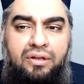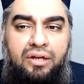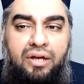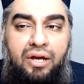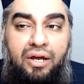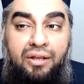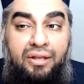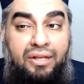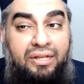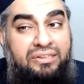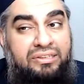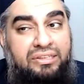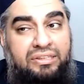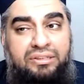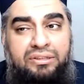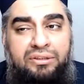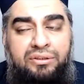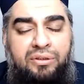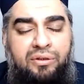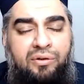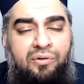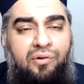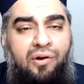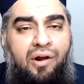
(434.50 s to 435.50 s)
Allah says in the
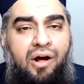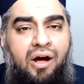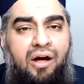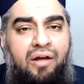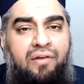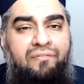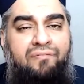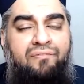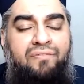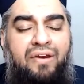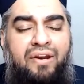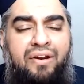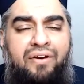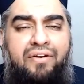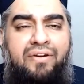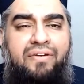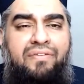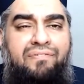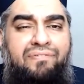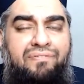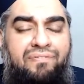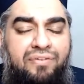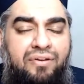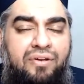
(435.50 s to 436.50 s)
Quran, very
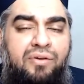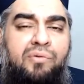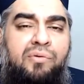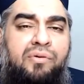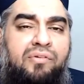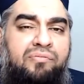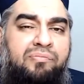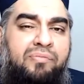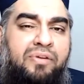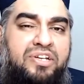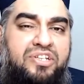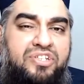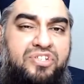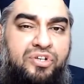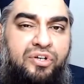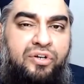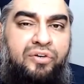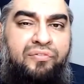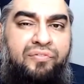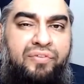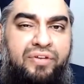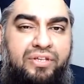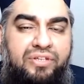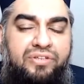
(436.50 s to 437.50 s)
few of my
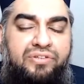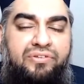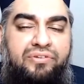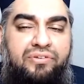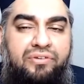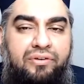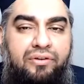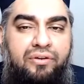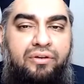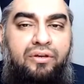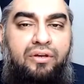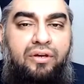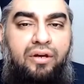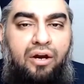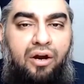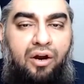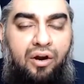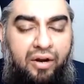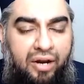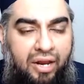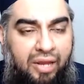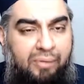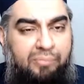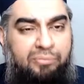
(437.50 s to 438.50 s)
servants
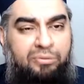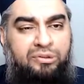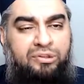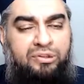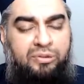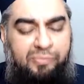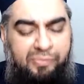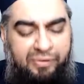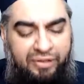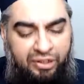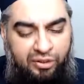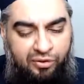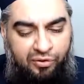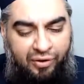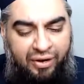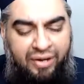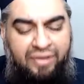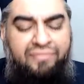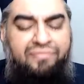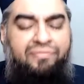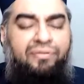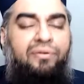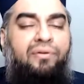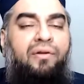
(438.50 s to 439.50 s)
are able to be
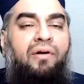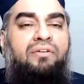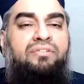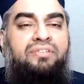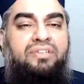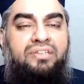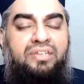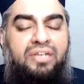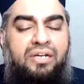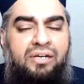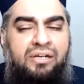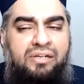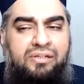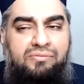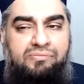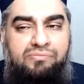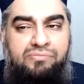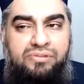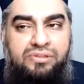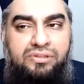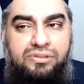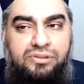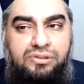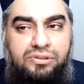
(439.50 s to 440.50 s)
grateful all the time.
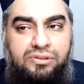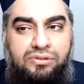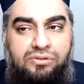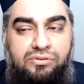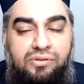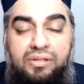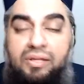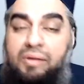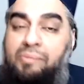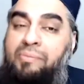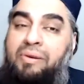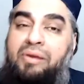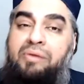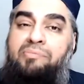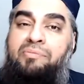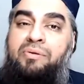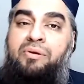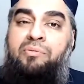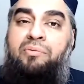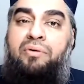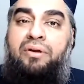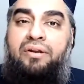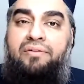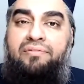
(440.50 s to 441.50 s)
Allah, make me
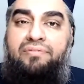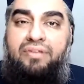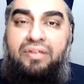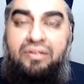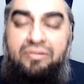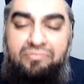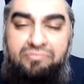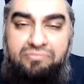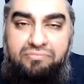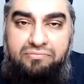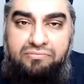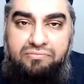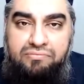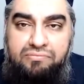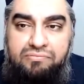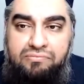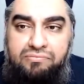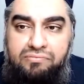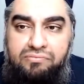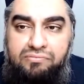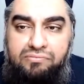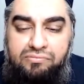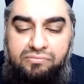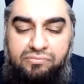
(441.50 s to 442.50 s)
one of them.
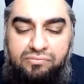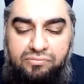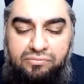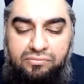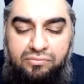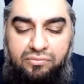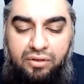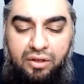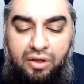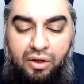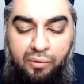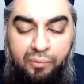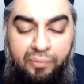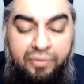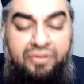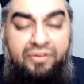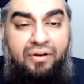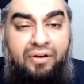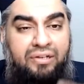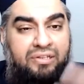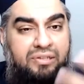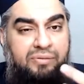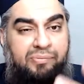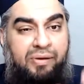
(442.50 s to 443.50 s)
We
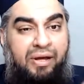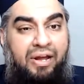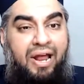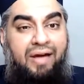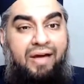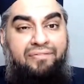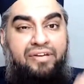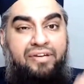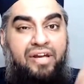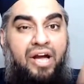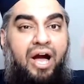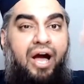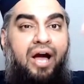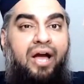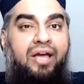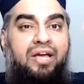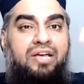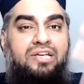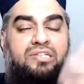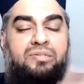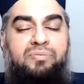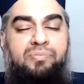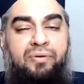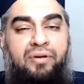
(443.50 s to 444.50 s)
talked about having high
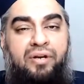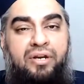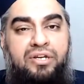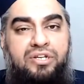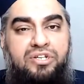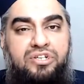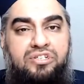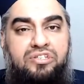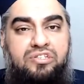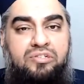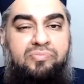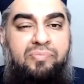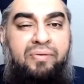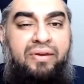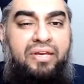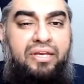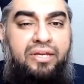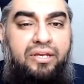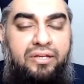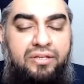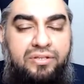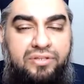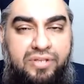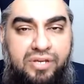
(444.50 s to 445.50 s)
aspirations, making
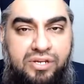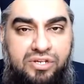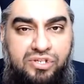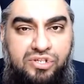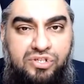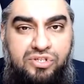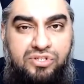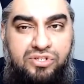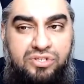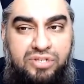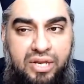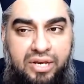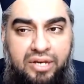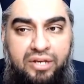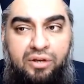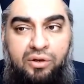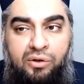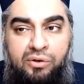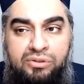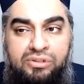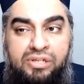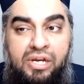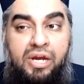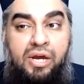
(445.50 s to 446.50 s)
intentions, setting
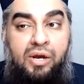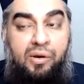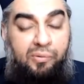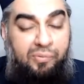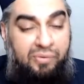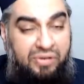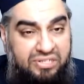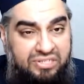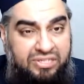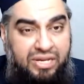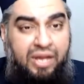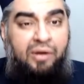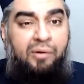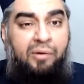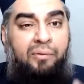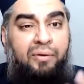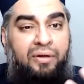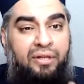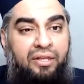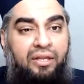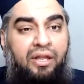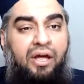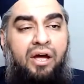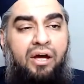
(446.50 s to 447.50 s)
goals. We say, oh
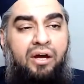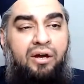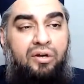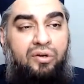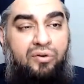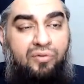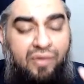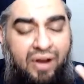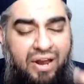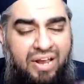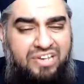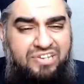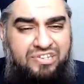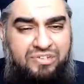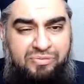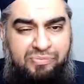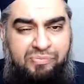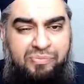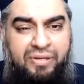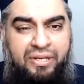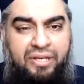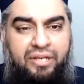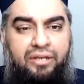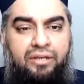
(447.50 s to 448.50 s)
Allah, grant
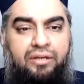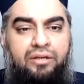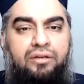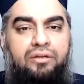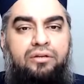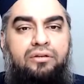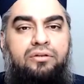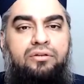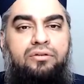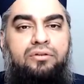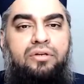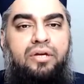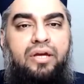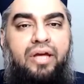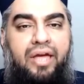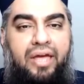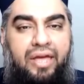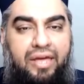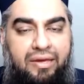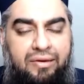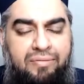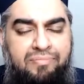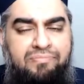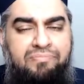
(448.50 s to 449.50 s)
me
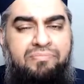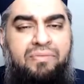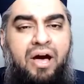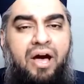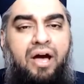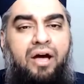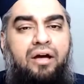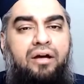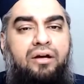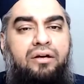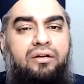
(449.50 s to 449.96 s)
himma.